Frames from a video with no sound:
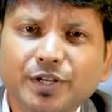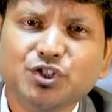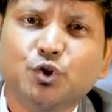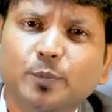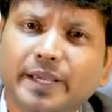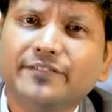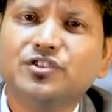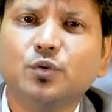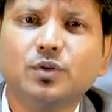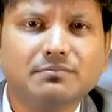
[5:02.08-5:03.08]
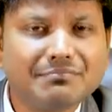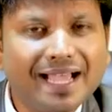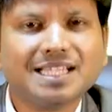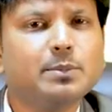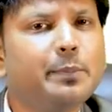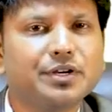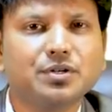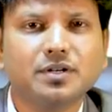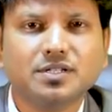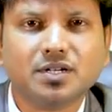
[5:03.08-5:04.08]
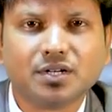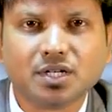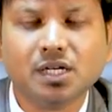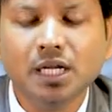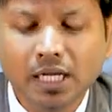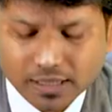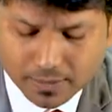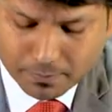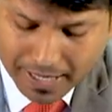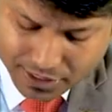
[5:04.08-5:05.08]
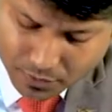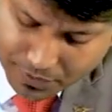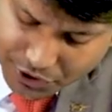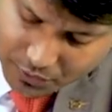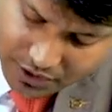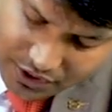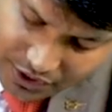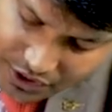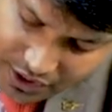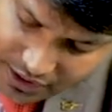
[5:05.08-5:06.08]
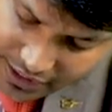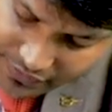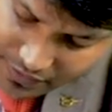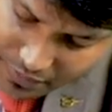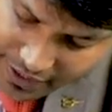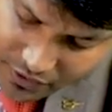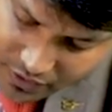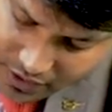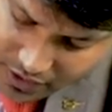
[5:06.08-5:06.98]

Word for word: which group gives you the maximum tissue destruction. The maximum tissue destruction is given by your